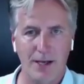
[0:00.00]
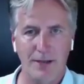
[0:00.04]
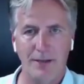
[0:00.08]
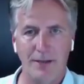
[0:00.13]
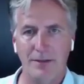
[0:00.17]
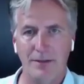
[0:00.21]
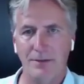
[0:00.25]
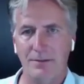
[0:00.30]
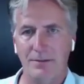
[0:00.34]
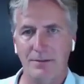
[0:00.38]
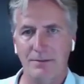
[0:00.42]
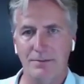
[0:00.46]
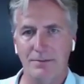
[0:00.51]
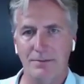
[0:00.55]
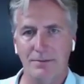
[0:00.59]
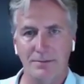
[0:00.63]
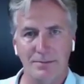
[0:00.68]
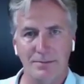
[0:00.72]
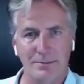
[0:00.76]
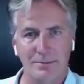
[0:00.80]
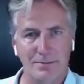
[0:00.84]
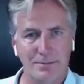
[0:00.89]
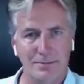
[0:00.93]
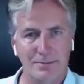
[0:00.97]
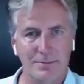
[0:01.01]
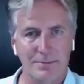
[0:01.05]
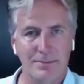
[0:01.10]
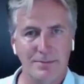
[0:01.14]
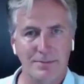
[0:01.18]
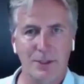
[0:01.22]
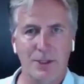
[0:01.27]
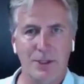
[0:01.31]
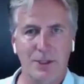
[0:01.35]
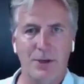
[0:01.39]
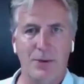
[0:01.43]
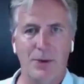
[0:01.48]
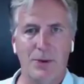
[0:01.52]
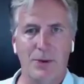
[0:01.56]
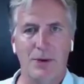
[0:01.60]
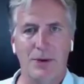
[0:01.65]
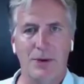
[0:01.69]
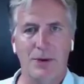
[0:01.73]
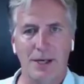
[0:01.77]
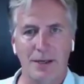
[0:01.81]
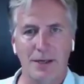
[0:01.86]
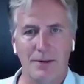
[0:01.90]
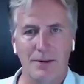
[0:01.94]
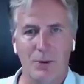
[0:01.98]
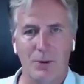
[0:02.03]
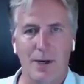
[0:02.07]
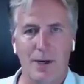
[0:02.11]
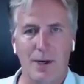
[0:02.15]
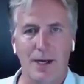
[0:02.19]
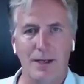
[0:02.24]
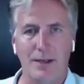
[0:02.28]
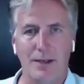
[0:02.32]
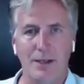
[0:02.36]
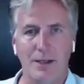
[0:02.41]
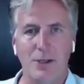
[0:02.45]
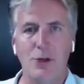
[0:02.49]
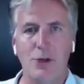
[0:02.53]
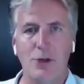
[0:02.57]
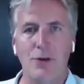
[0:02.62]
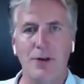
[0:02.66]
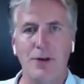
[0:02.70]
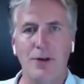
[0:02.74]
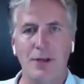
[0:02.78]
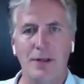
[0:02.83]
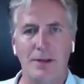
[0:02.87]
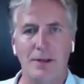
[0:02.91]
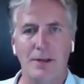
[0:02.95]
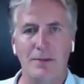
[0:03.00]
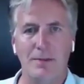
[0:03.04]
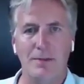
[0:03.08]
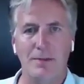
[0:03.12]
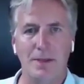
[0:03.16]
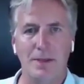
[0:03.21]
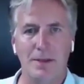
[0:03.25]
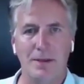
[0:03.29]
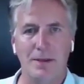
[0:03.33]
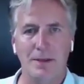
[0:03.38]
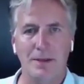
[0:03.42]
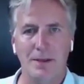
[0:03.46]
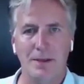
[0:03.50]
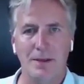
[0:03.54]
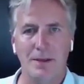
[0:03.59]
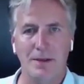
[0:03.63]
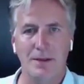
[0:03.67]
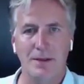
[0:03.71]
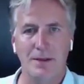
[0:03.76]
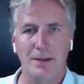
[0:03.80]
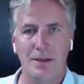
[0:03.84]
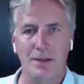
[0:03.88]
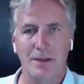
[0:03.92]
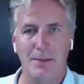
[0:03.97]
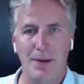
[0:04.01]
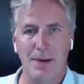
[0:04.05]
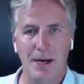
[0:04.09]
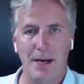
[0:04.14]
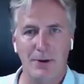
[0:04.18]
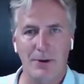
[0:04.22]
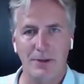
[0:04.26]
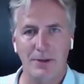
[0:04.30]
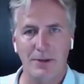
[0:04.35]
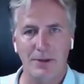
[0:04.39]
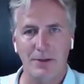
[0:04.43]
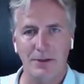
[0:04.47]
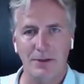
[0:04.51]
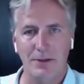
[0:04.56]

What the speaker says: And we were kind of quietly serving them in the background.